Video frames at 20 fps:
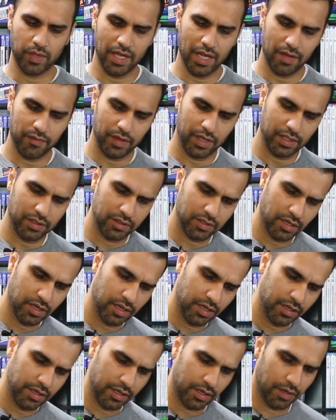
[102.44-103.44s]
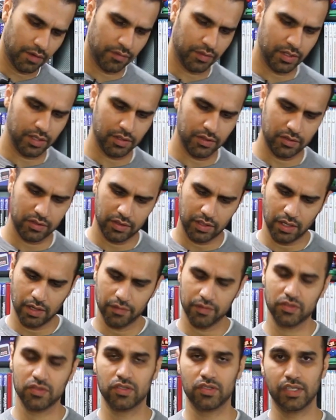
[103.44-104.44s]
we have a ton of these
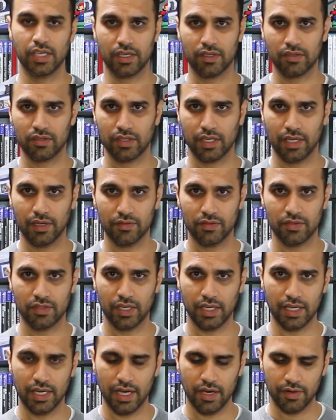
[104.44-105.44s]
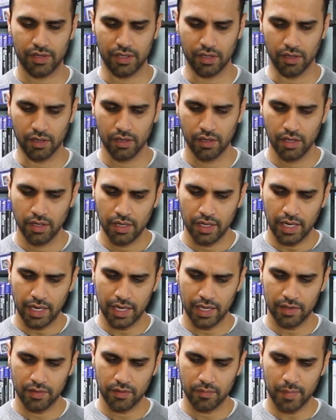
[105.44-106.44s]
SCUF sticks kind of sticking out here.
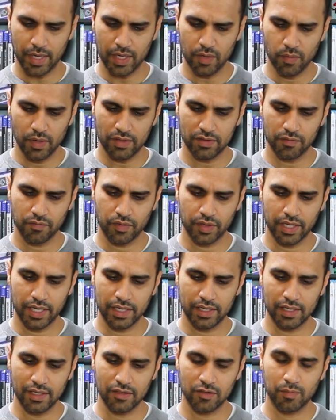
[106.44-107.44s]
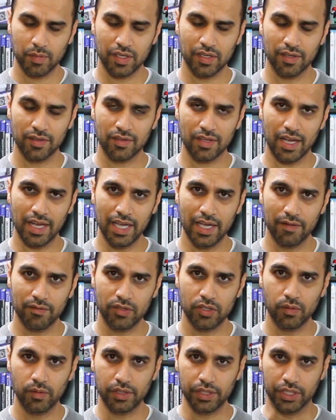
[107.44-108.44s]
And the main reason for that is because I have
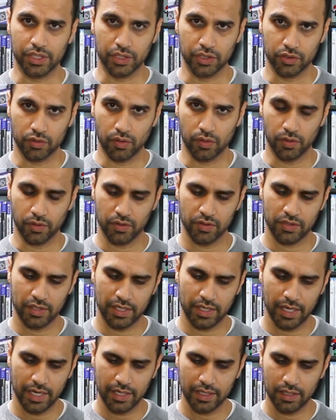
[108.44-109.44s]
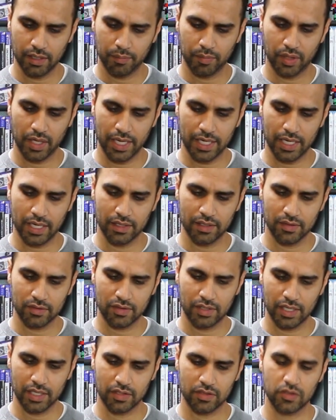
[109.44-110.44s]
two Elite controllers, and I ended up liking this
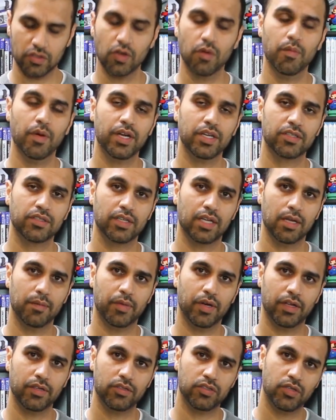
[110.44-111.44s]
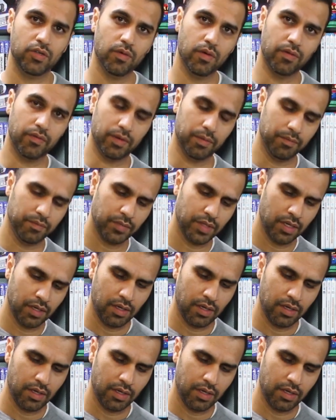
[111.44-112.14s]
kit so much that I bought two of them.